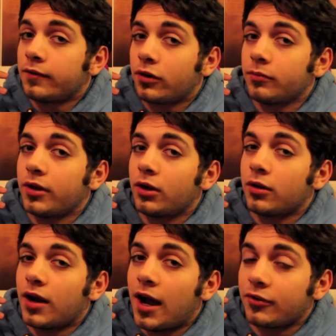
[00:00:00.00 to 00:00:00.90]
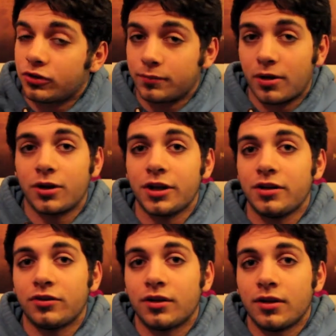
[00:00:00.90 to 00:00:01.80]
from their Oscar
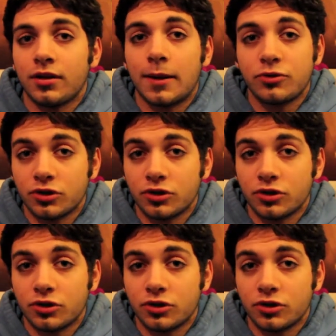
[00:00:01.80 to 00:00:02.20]
parties. I'm